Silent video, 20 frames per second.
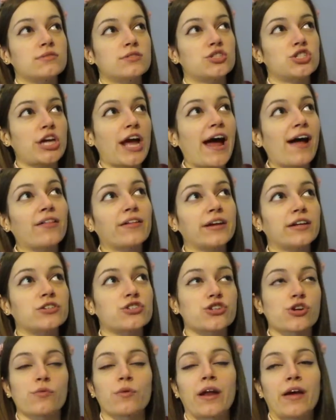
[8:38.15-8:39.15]

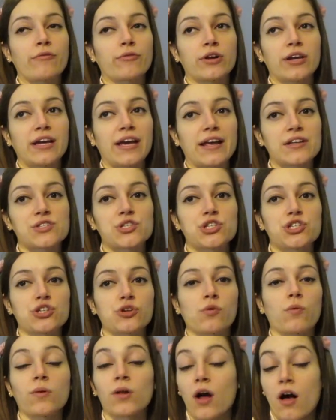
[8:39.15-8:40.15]
challenge or whatever he has to
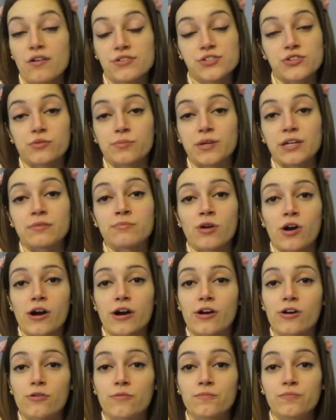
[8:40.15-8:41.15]
do will also be
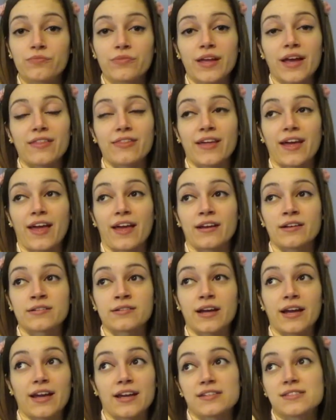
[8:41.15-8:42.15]
tomorrow. And
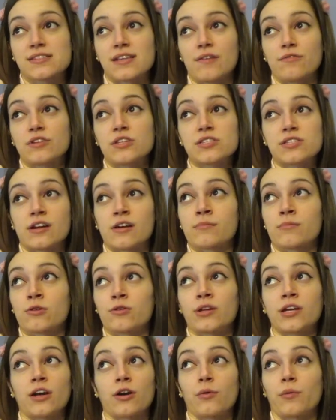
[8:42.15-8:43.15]
then, I guess, safety
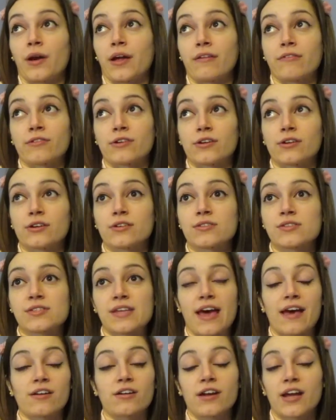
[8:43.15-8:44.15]
ceremony or whatever,
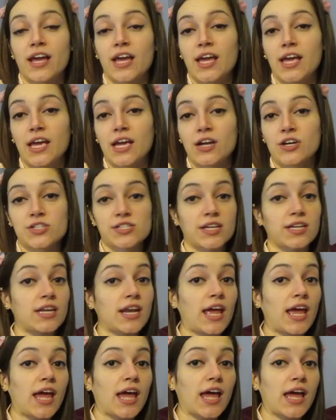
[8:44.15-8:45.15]
Saturday or
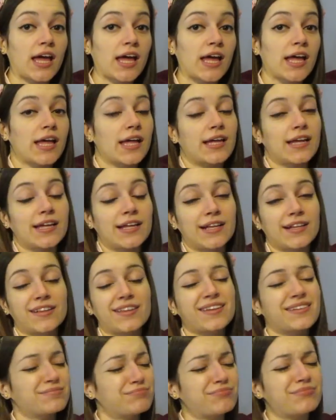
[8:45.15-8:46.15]
Sunday.
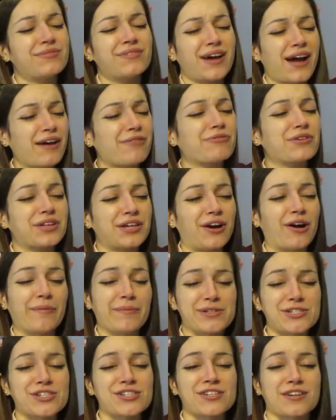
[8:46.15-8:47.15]
I really hope
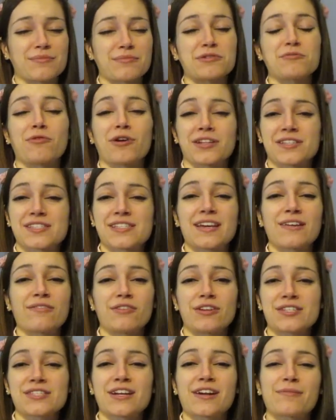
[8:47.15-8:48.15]
it's just going to be one
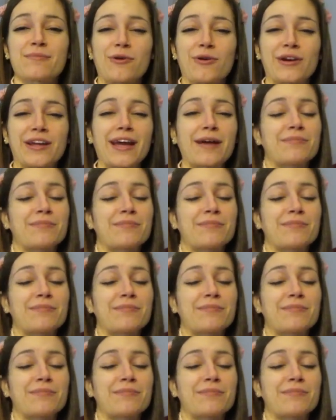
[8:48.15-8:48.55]
safety ceremony.